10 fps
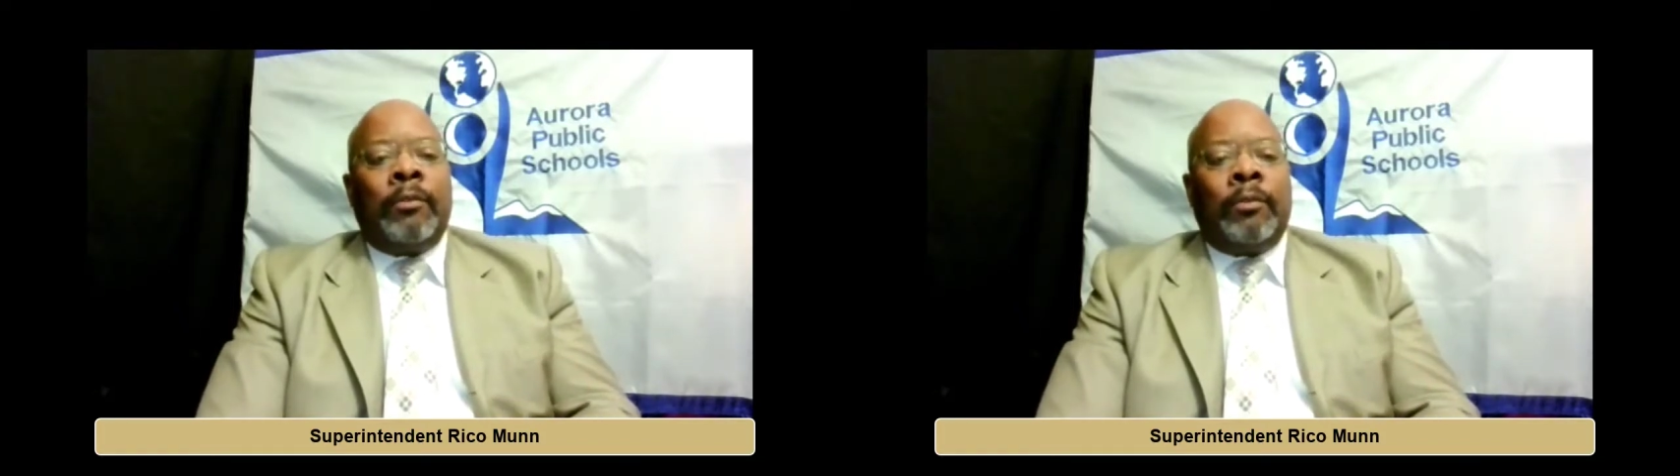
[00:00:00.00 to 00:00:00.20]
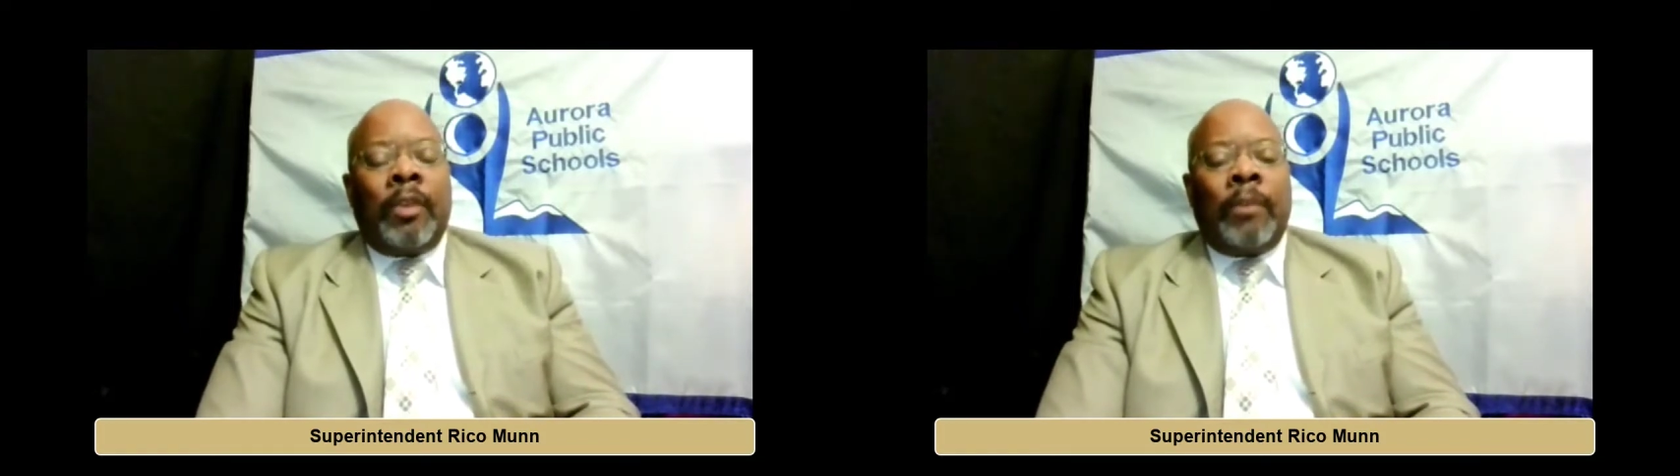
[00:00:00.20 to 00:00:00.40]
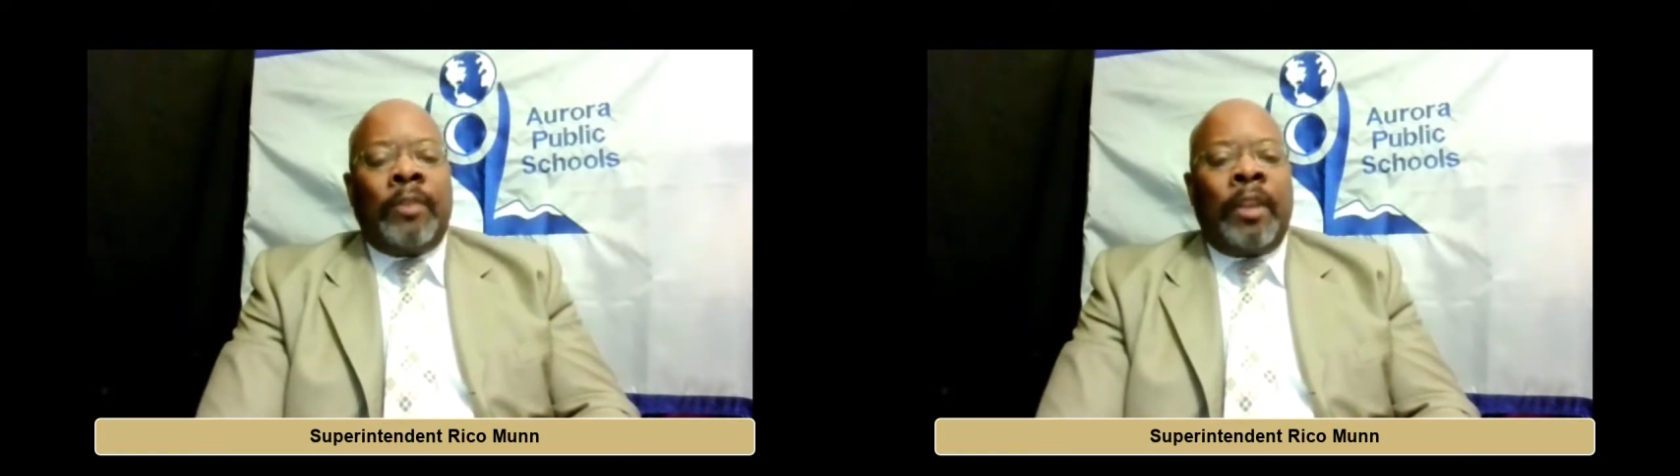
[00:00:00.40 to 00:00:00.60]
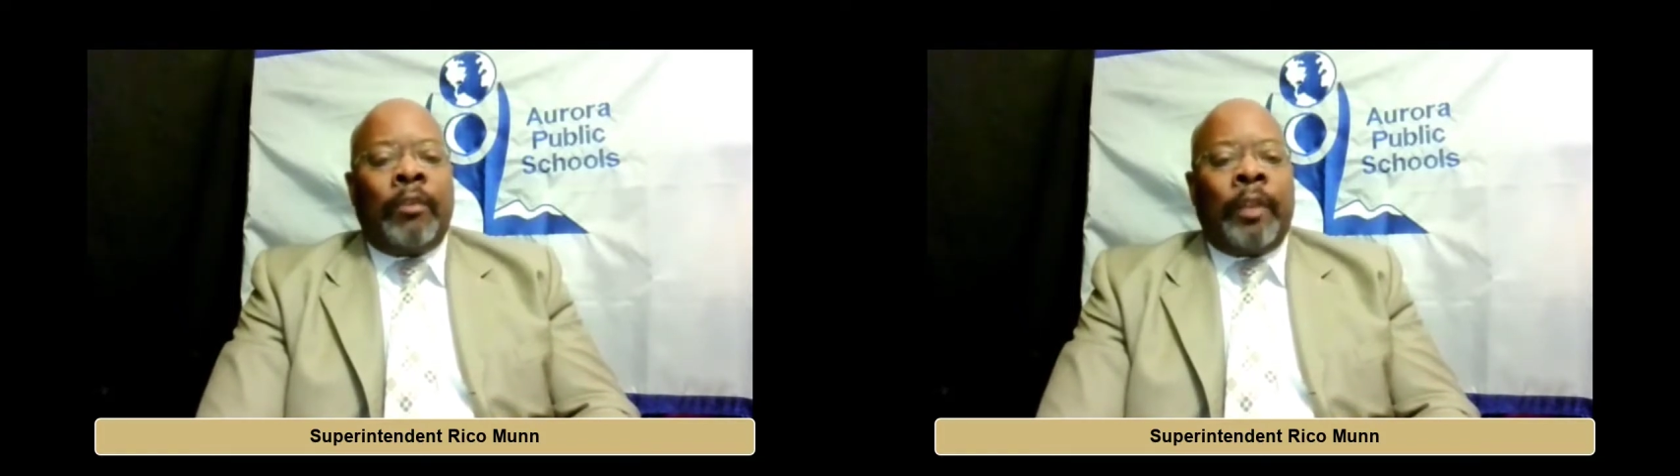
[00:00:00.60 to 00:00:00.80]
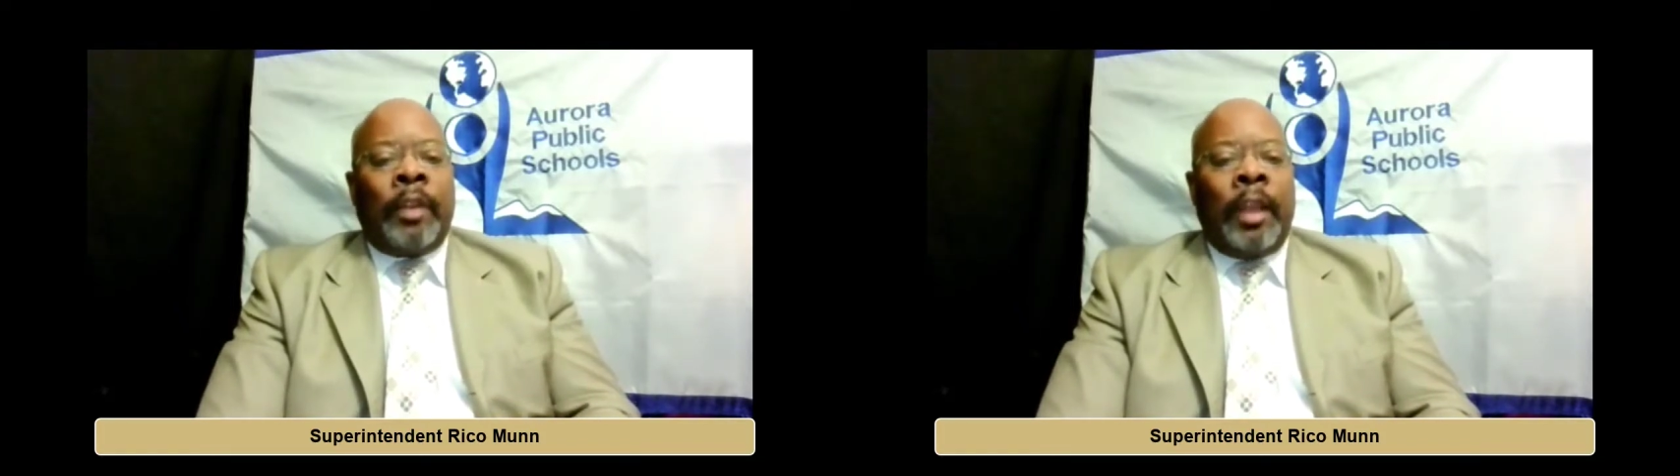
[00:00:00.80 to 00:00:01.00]
some
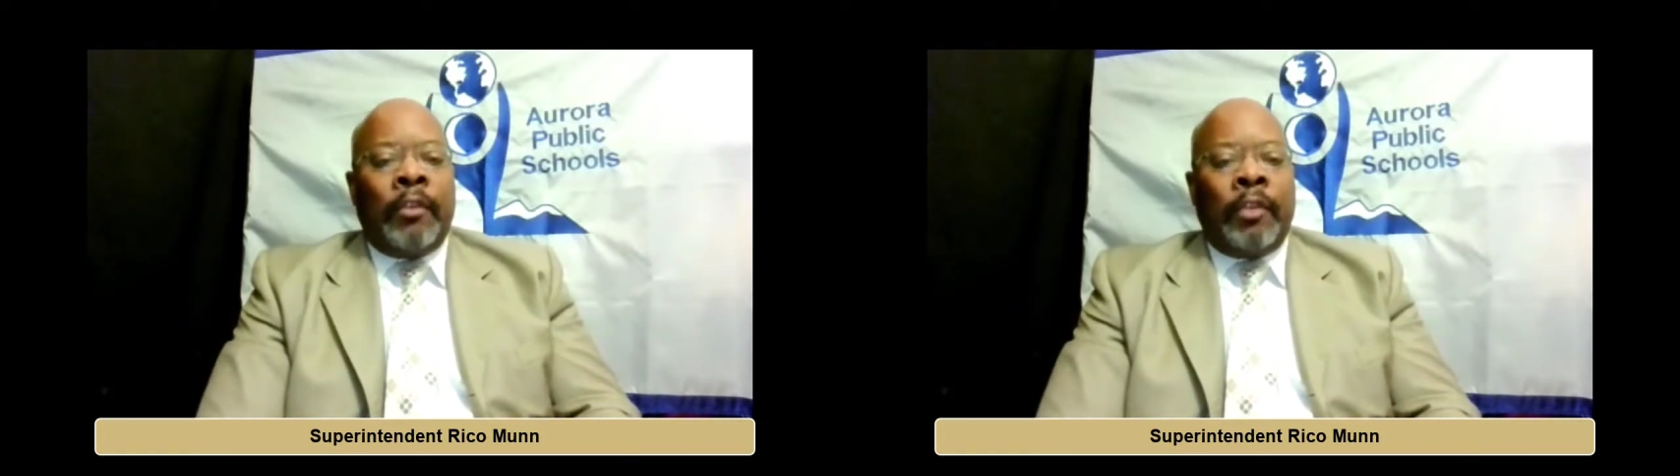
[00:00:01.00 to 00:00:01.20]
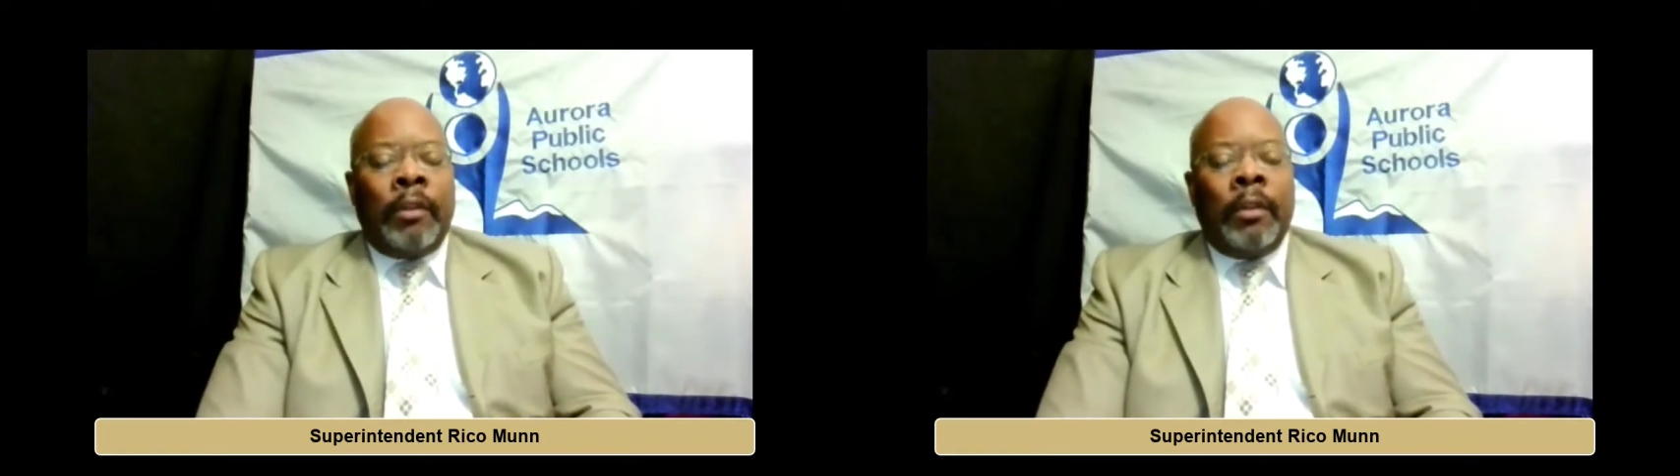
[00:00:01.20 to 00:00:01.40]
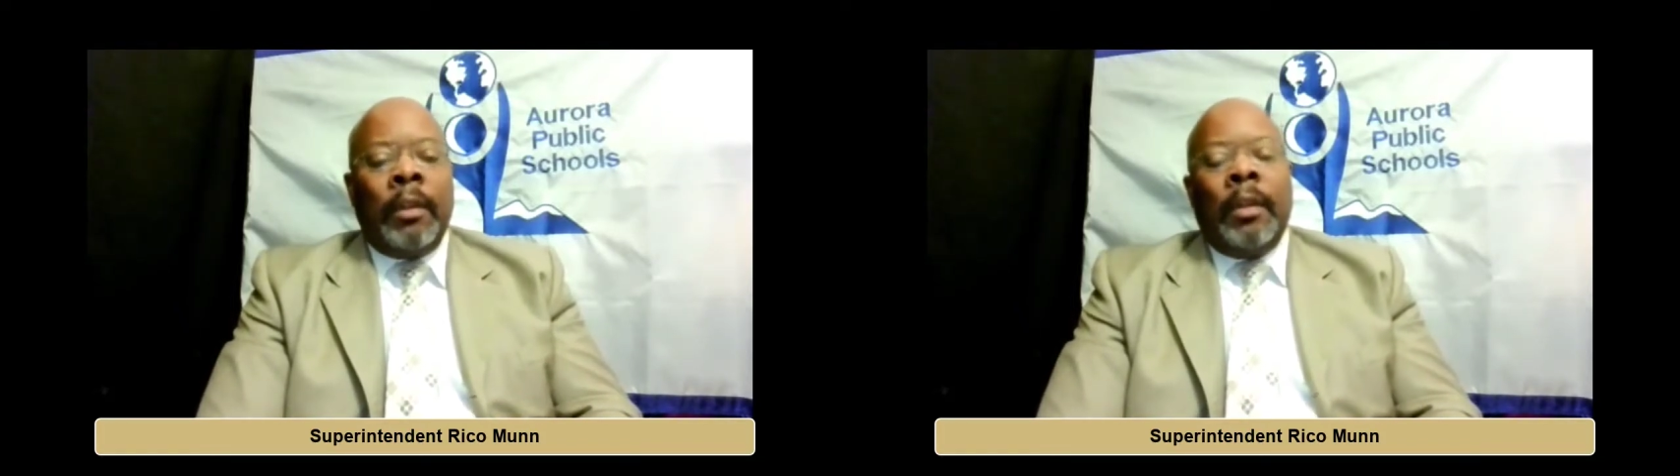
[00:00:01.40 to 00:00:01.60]
gentrification,